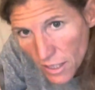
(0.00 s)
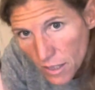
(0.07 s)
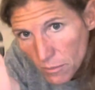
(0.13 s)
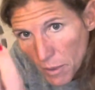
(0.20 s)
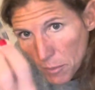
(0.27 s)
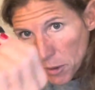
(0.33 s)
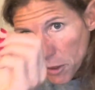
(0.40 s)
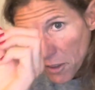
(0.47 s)

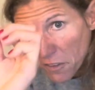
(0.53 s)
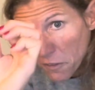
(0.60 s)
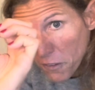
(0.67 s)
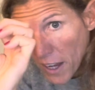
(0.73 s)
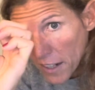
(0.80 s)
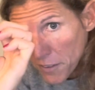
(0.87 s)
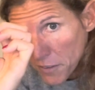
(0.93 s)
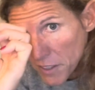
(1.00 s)
Remember, you have
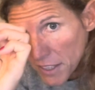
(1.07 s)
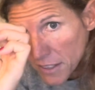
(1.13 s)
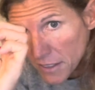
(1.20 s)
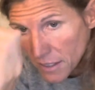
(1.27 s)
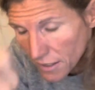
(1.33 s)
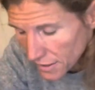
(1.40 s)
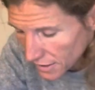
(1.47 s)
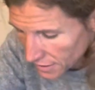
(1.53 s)
5 of
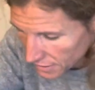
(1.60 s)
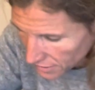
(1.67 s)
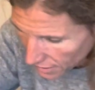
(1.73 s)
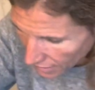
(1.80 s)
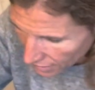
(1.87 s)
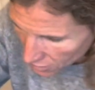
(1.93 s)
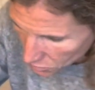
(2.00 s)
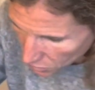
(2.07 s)
these. This is the
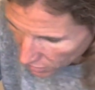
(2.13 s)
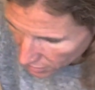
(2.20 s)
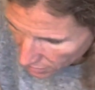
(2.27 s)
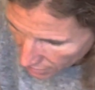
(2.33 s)
last one.